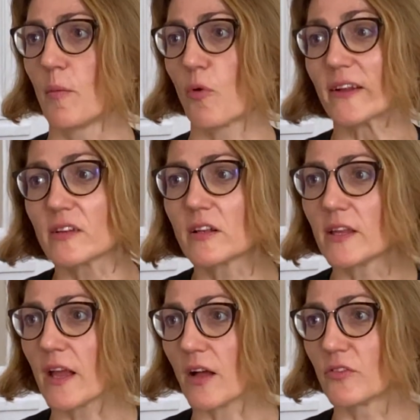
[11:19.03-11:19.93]

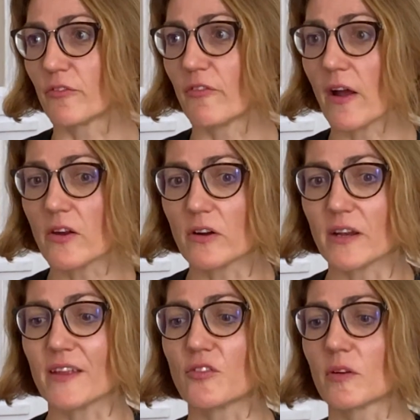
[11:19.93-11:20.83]
practically under
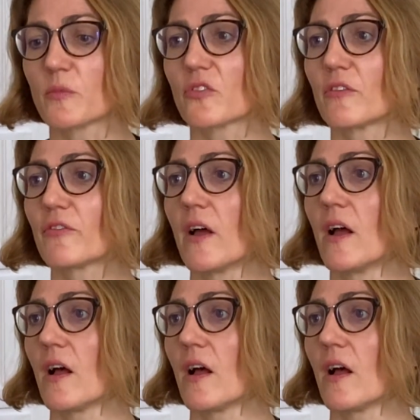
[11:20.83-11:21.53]
fire in terms of